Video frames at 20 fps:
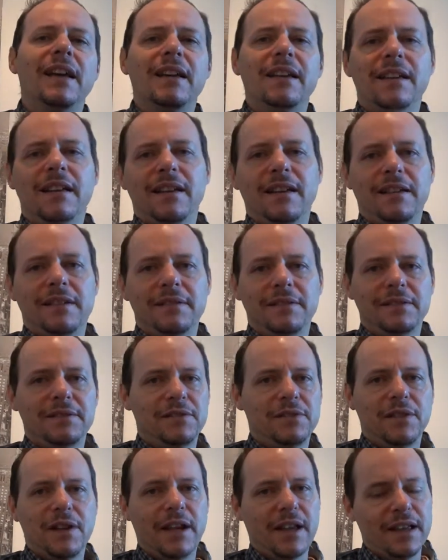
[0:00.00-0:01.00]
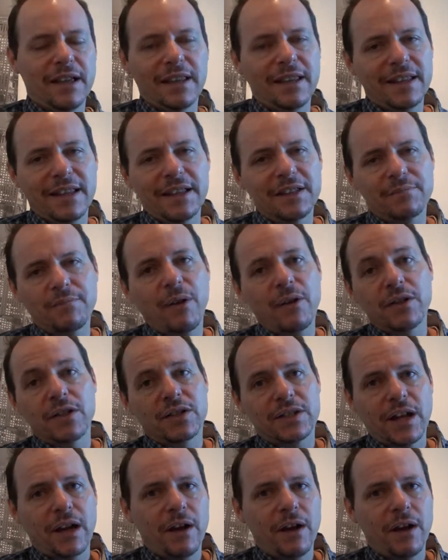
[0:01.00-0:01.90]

Yeah, I think it's probably just a